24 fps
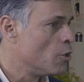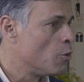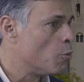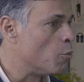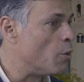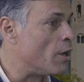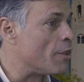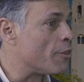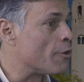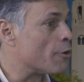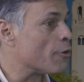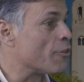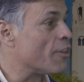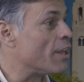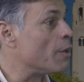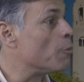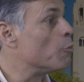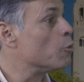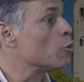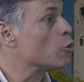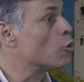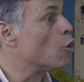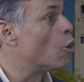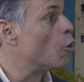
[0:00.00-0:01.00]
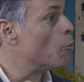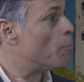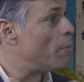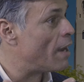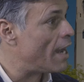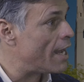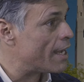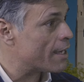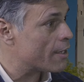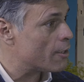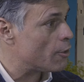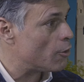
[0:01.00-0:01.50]
whether they would go
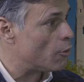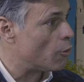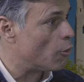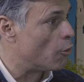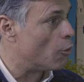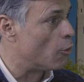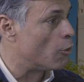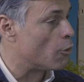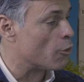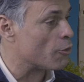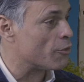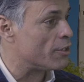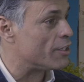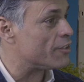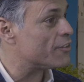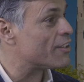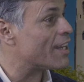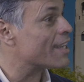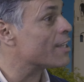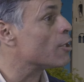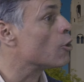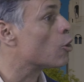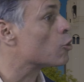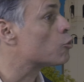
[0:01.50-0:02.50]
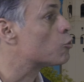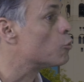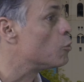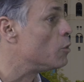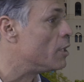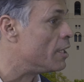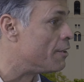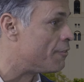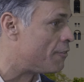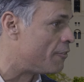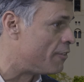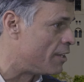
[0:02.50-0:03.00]
back or decide not to
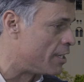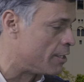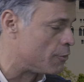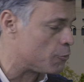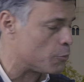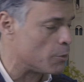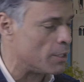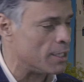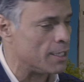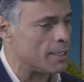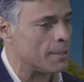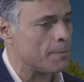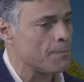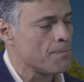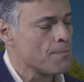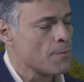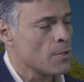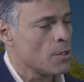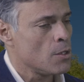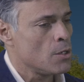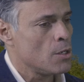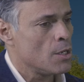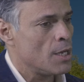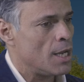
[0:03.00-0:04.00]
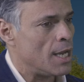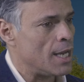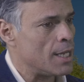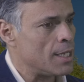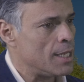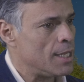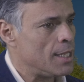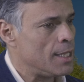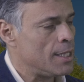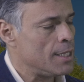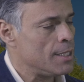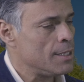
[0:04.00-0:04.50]
leave Venezuela.
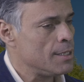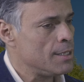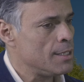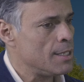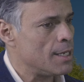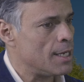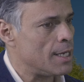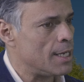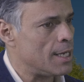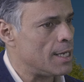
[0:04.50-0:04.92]
And